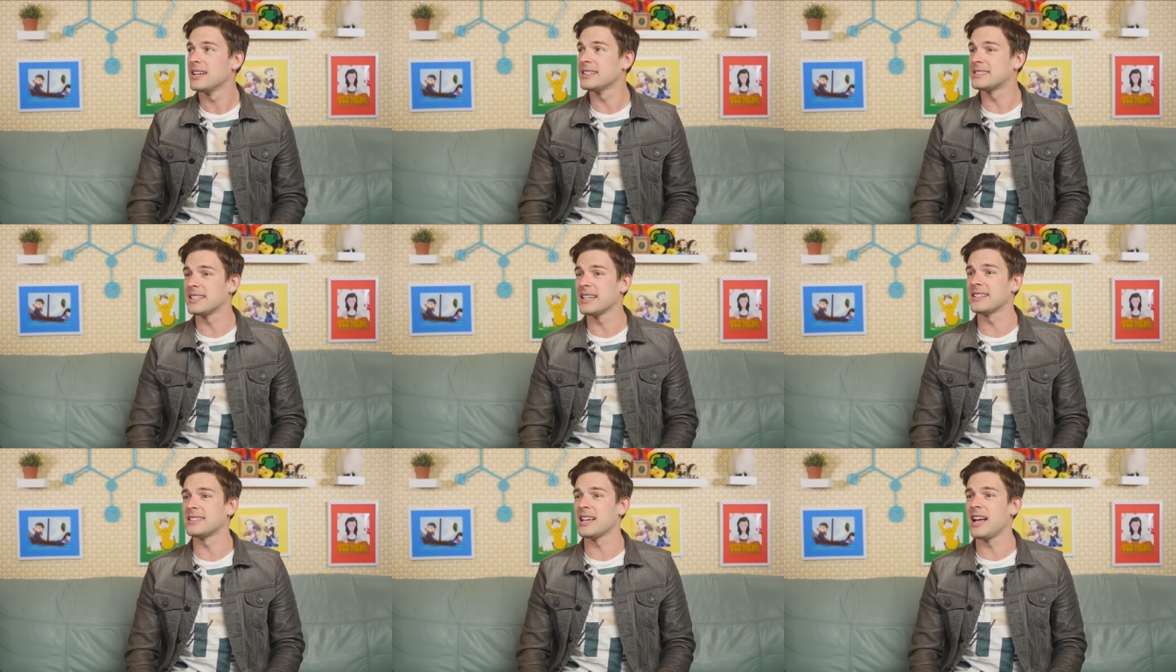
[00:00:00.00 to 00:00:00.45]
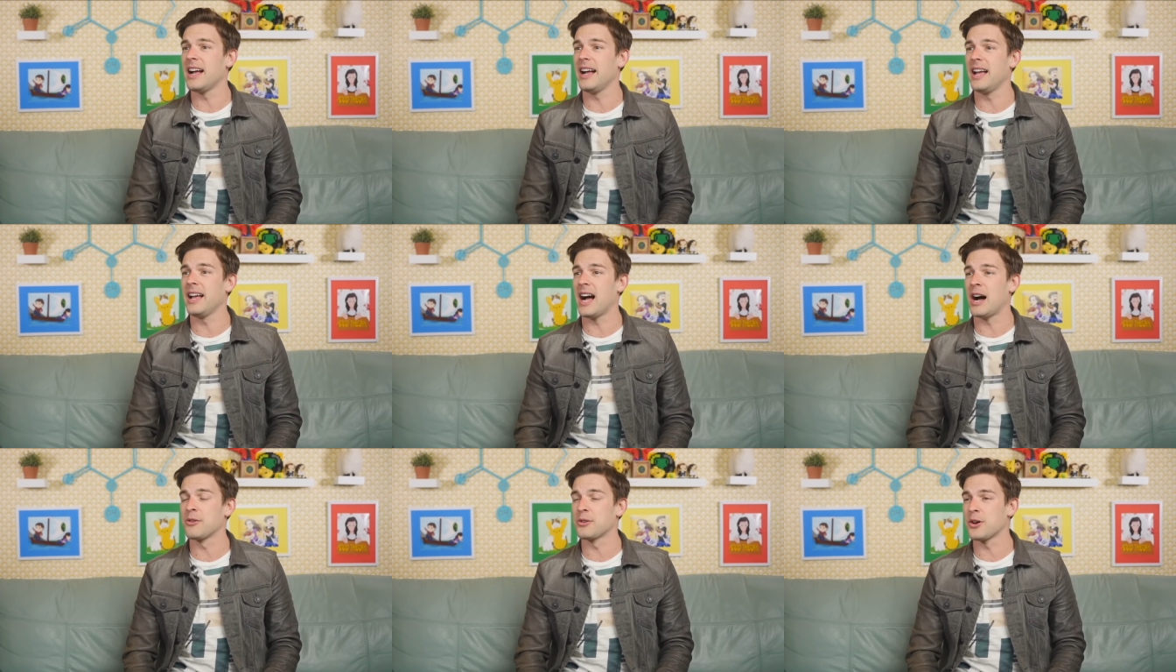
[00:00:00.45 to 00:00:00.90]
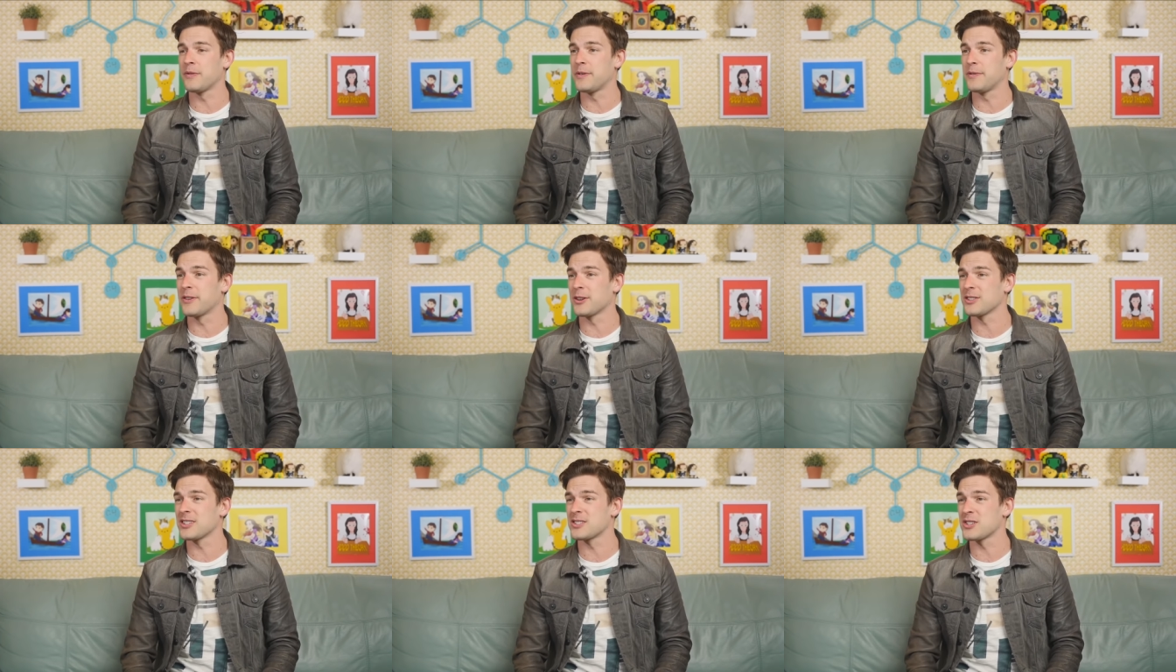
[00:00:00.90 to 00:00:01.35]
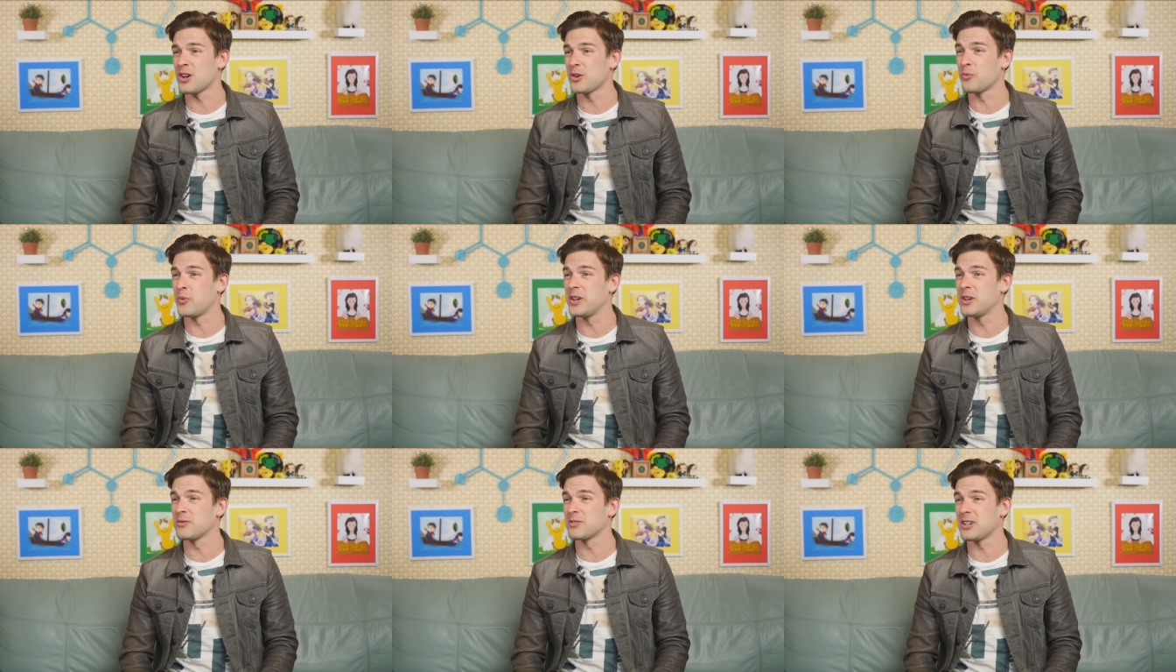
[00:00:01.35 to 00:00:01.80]
It's it. Uh, I don't know if you've heard the song
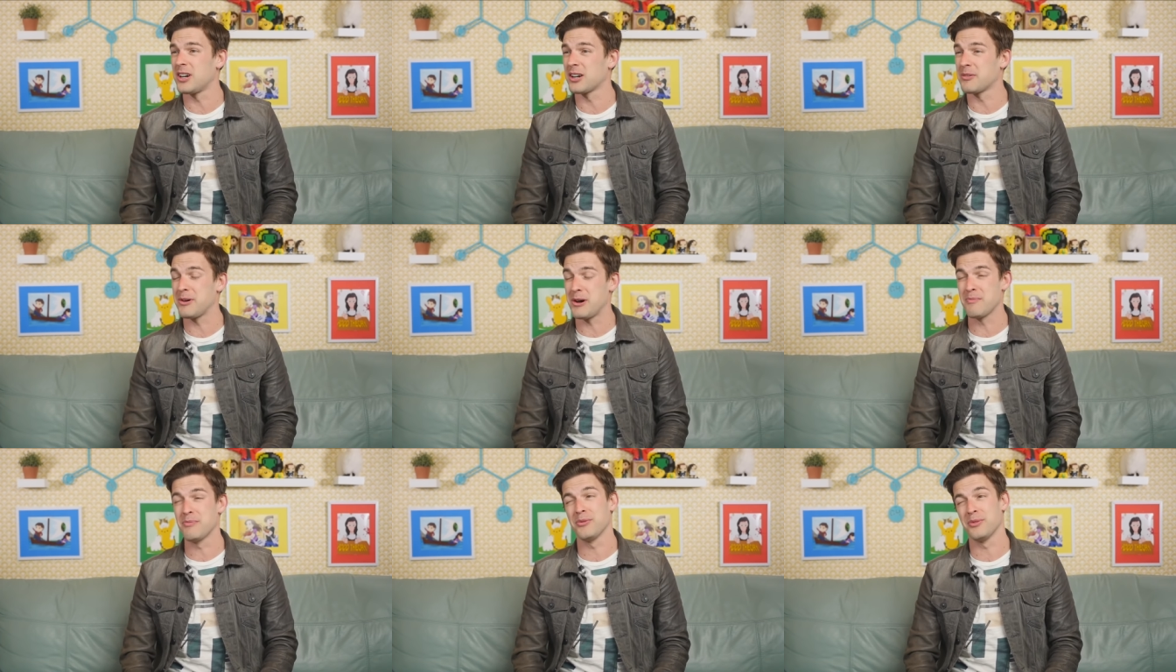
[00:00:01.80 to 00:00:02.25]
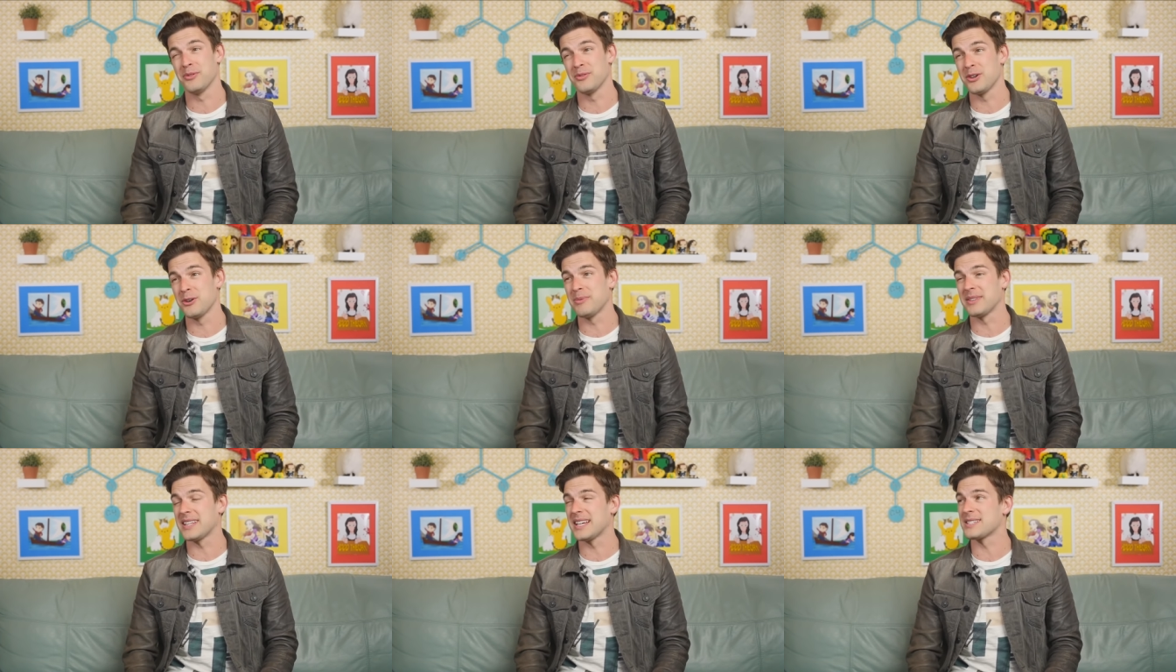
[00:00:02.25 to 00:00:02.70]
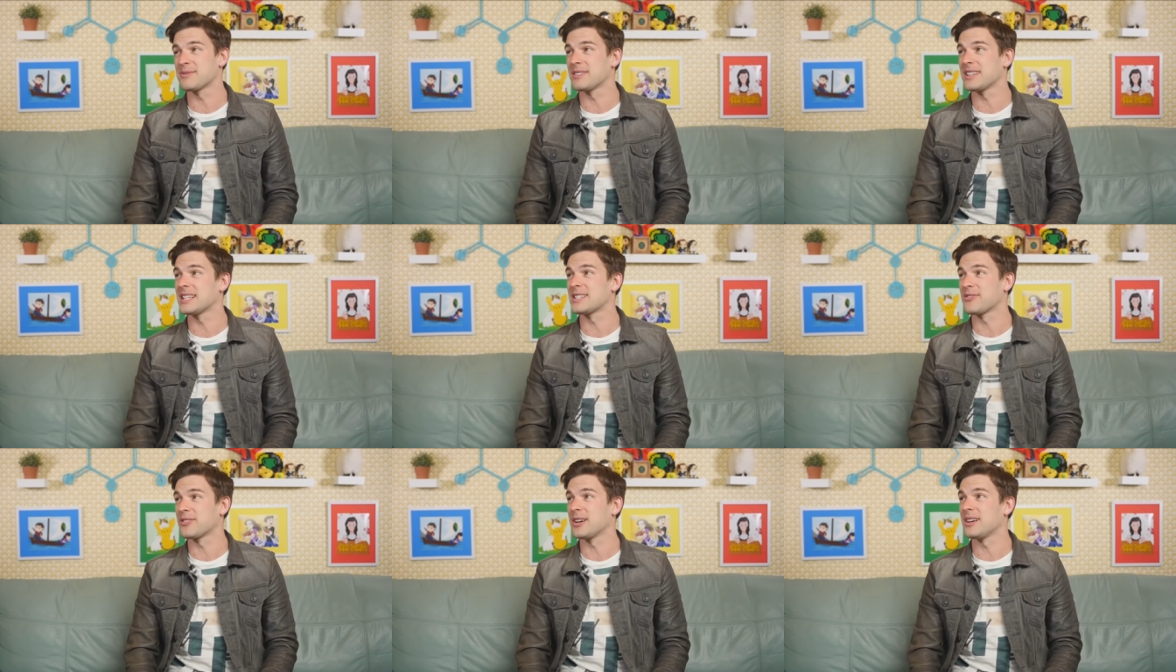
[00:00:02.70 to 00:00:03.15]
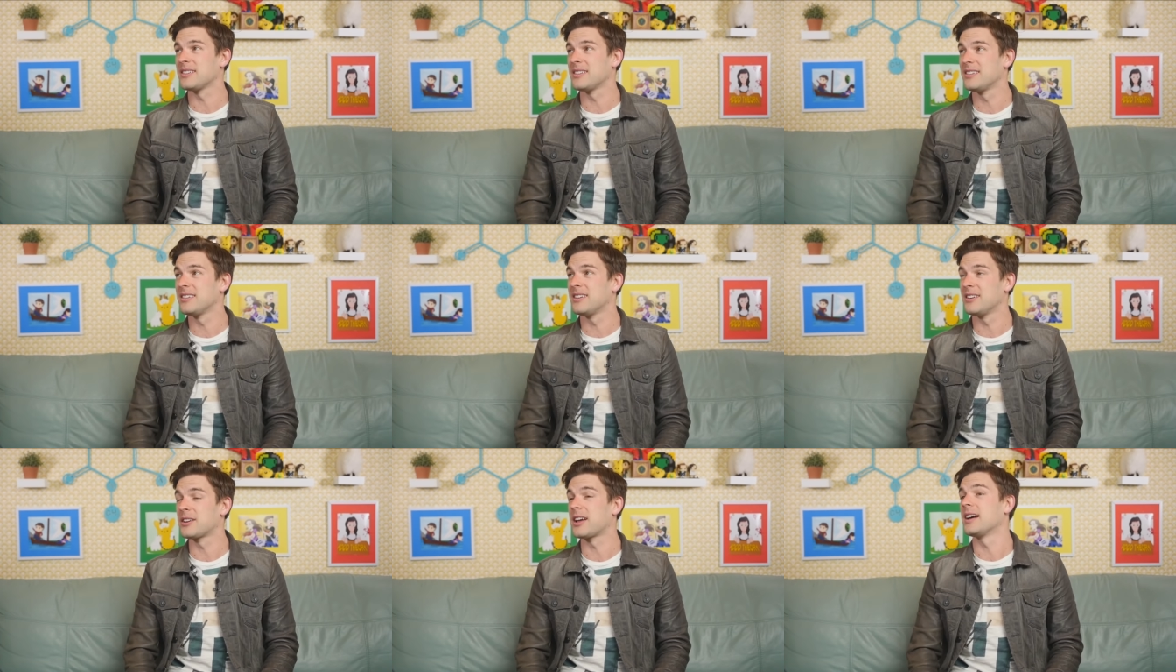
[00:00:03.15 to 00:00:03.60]
"We Don't Talk About Bruno," but I that's have. what that's from.
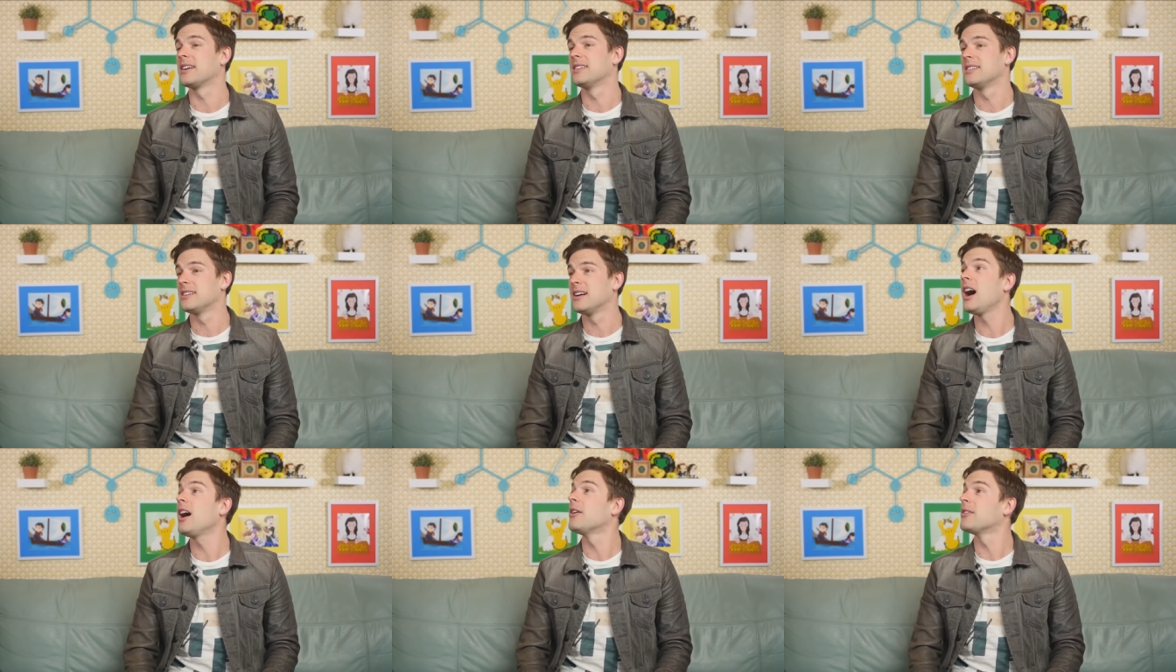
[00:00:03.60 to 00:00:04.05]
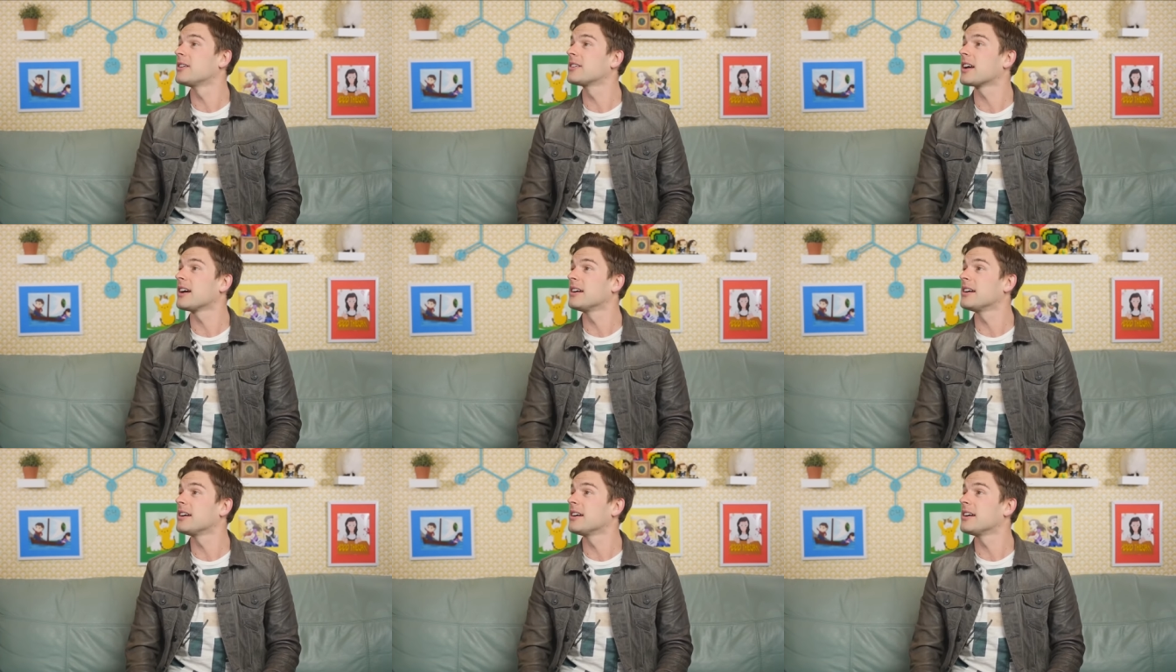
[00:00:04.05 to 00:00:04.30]
Okay. I have. Oh, okay.